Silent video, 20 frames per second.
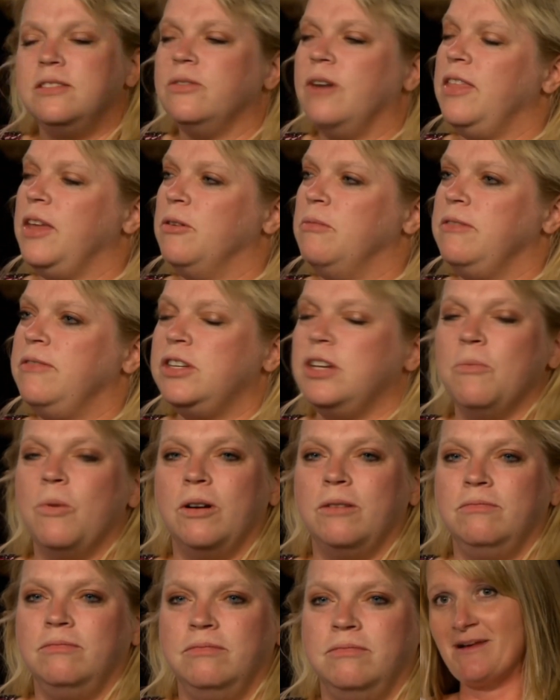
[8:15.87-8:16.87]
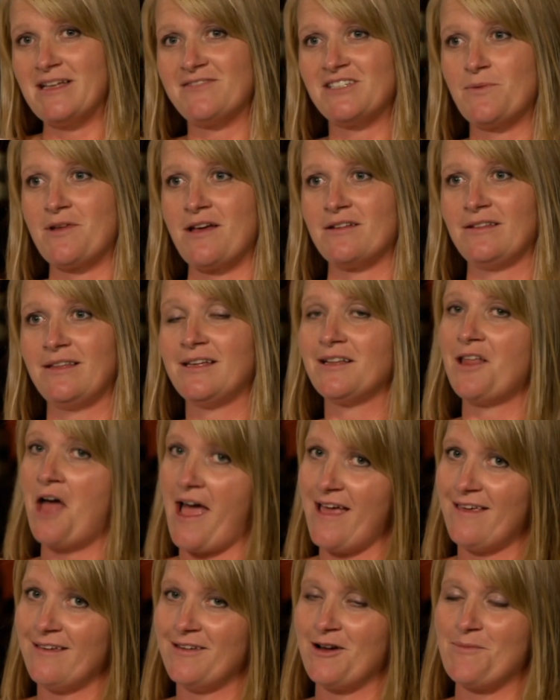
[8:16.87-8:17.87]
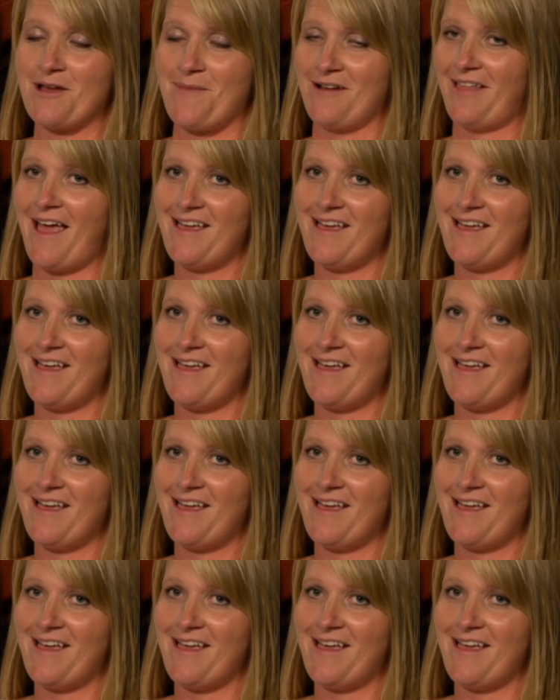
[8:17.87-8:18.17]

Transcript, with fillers: and so I think we'll be fishing more. The rest of us went on a little hike near Big Bear